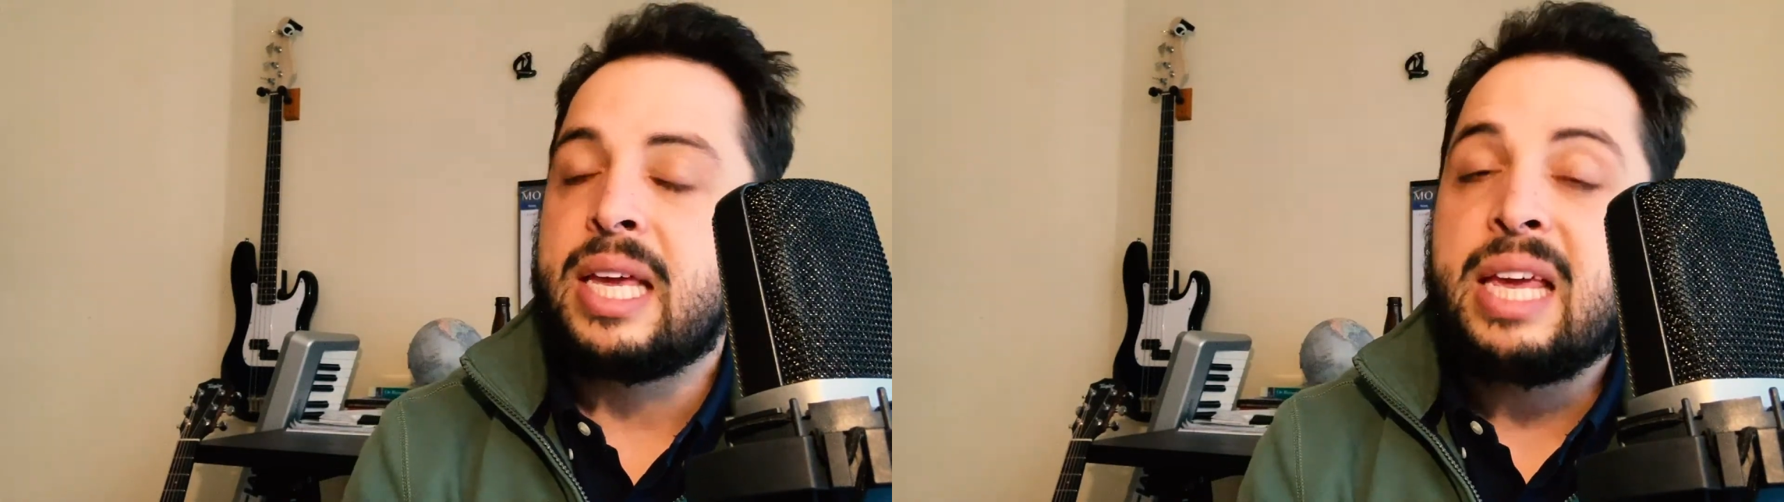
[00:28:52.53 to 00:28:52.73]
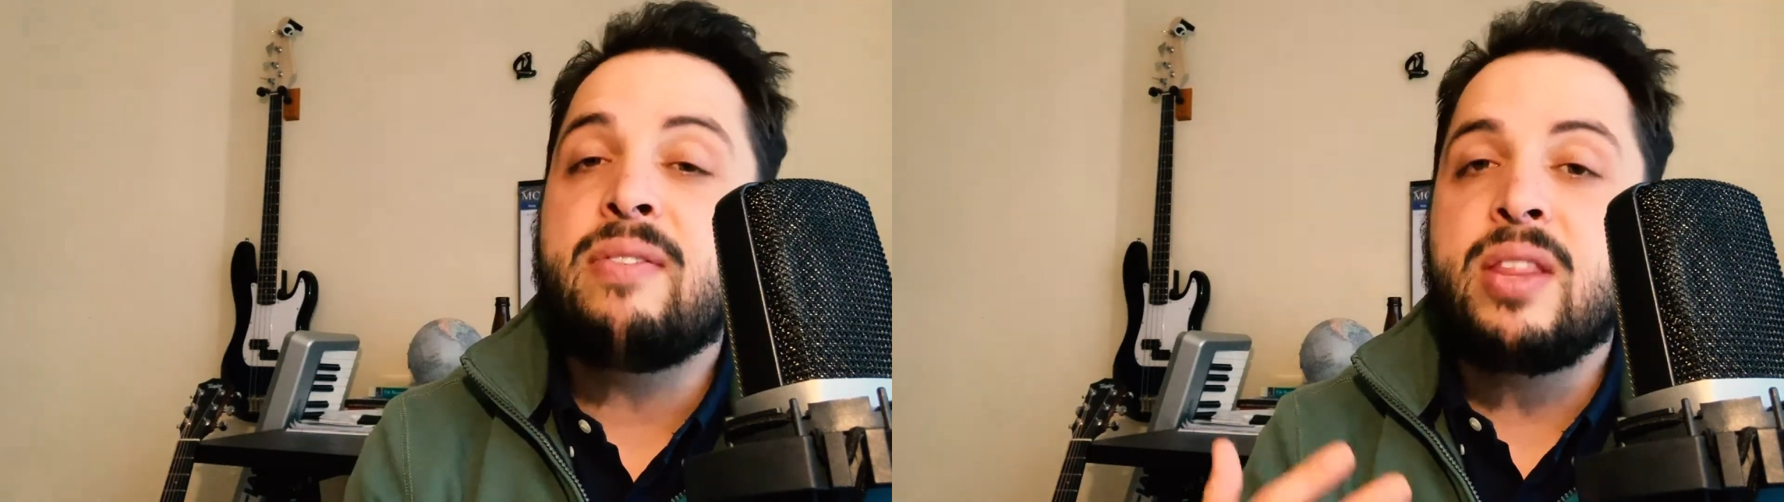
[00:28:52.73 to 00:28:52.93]

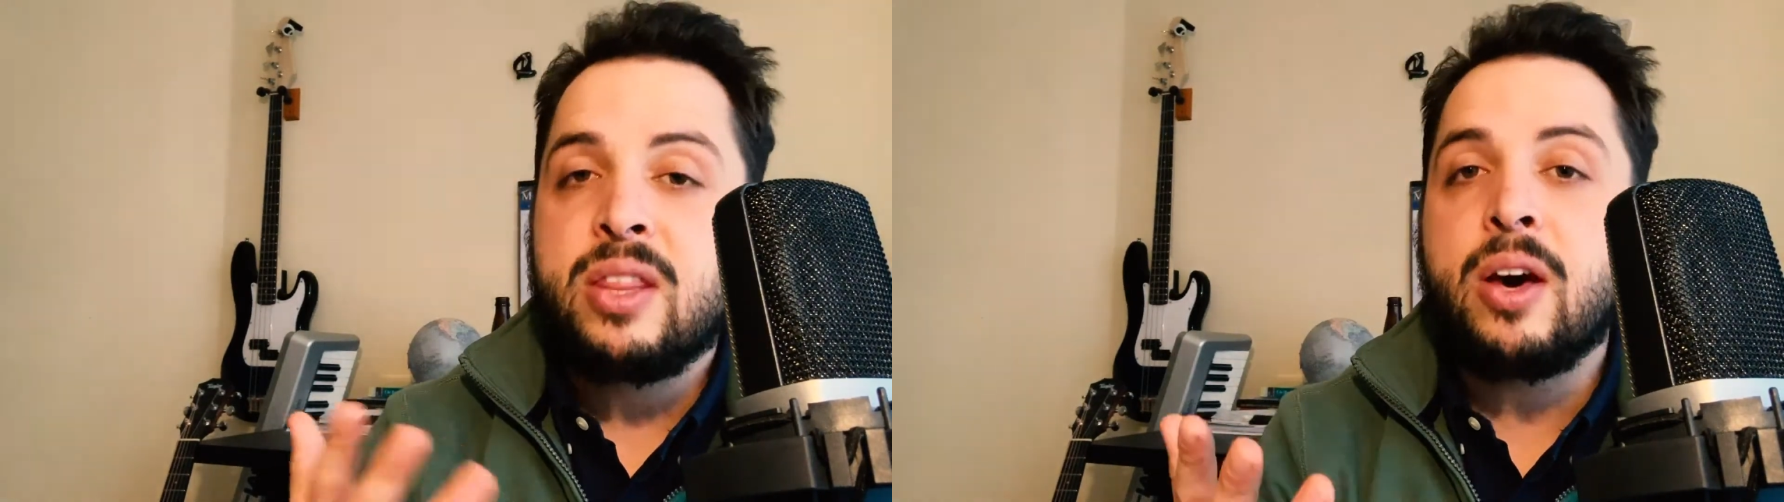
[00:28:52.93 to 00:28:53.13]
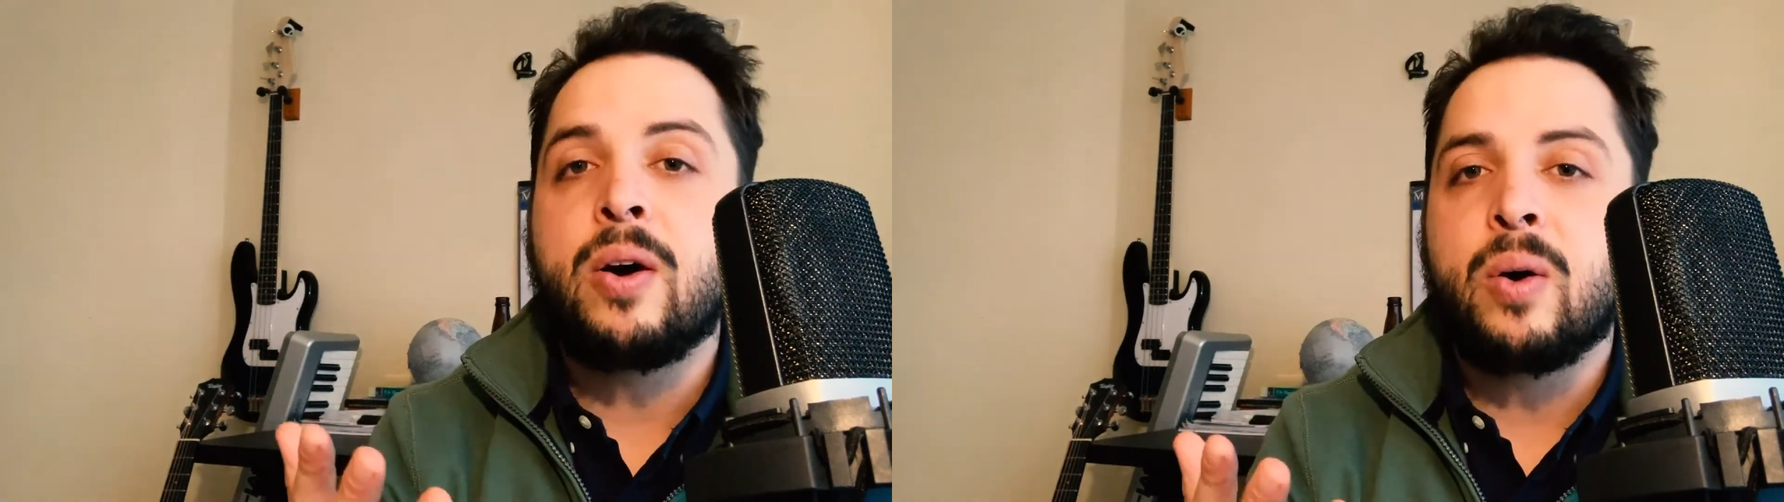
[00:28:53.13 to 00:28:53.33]

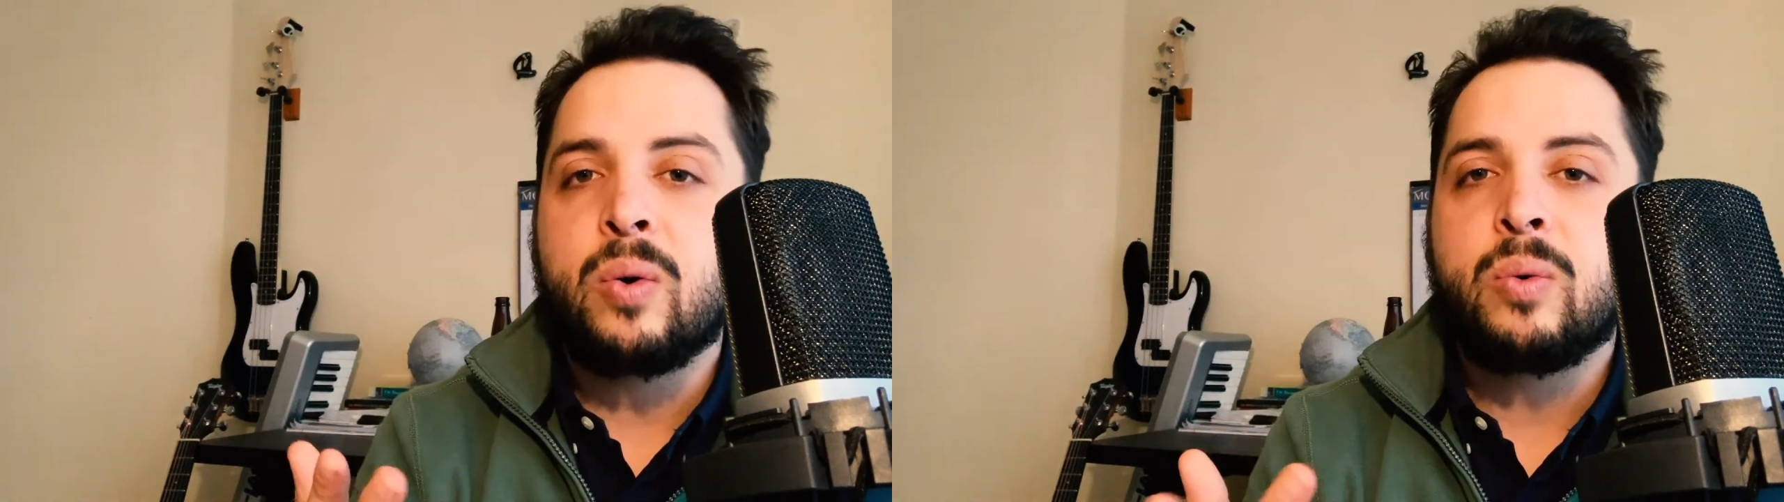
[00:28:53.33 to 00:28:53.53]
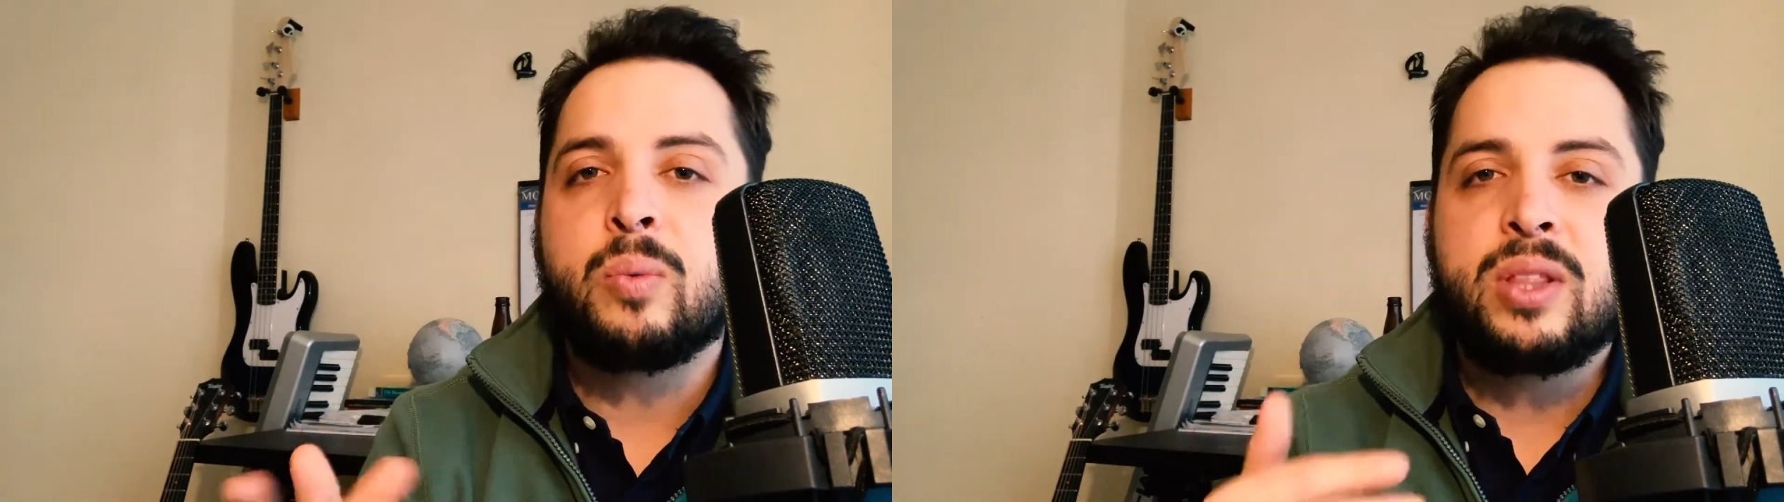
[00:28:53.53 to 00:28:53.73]
even
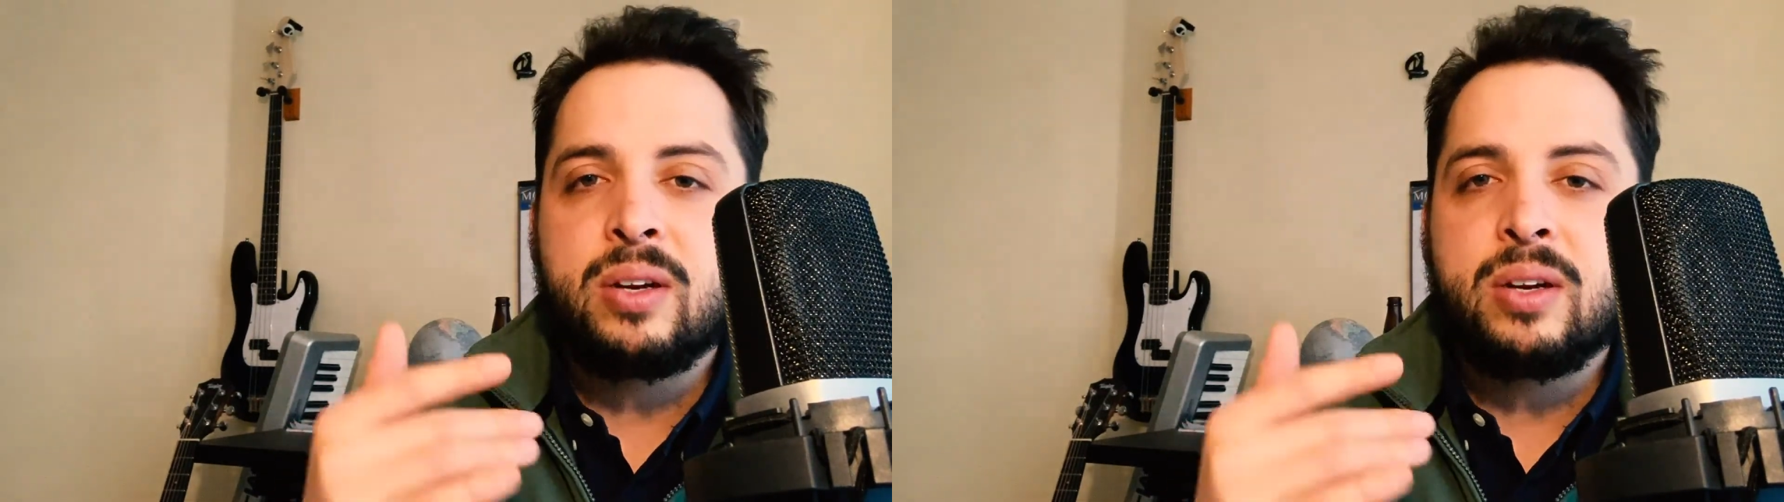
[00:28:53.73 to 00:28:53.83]
though when